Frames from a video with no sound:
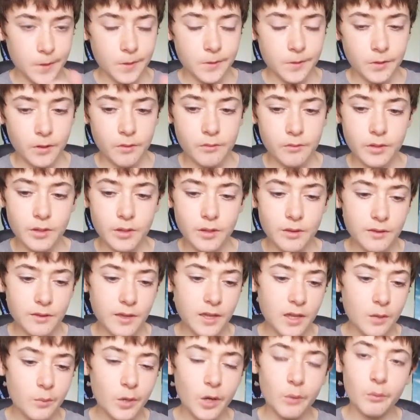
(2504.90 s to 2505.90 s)
not really
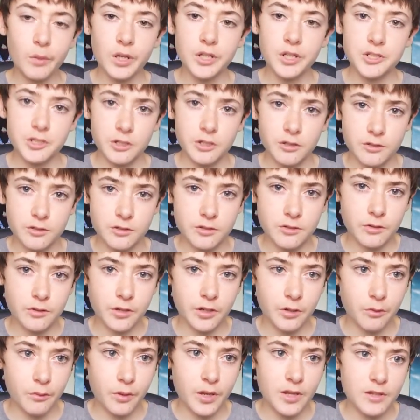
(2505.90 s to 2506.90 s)
think about much else
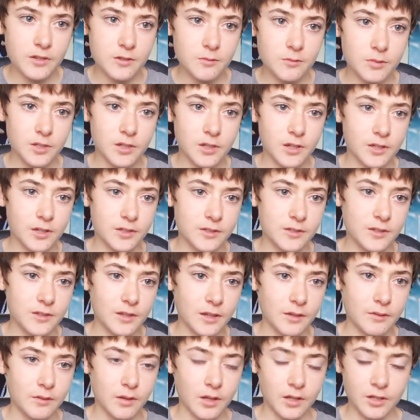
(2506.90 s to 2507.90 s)
during a race, because
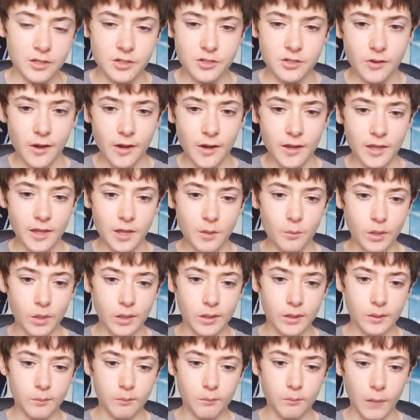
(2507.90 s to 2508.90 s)
I just try to get
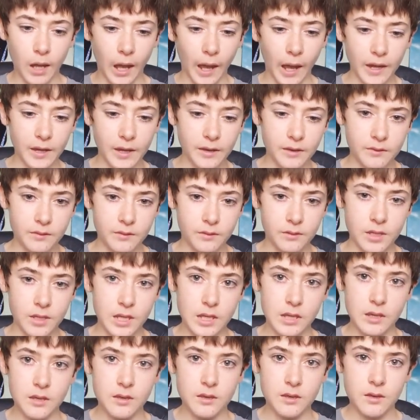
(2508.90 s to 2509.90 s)
my mind in
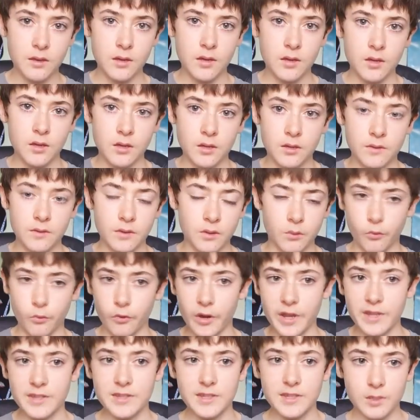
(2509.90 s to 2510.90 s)
the
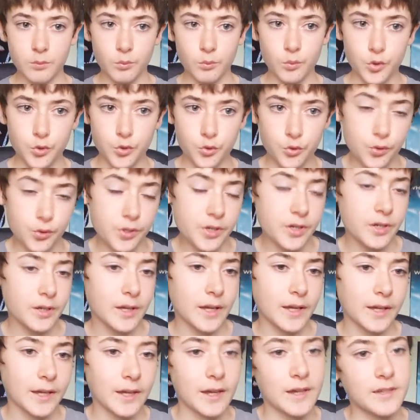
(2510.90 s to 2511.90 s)
racing mood,
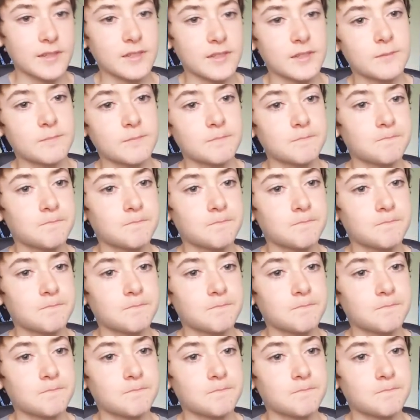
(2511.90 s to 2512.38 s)
I guess.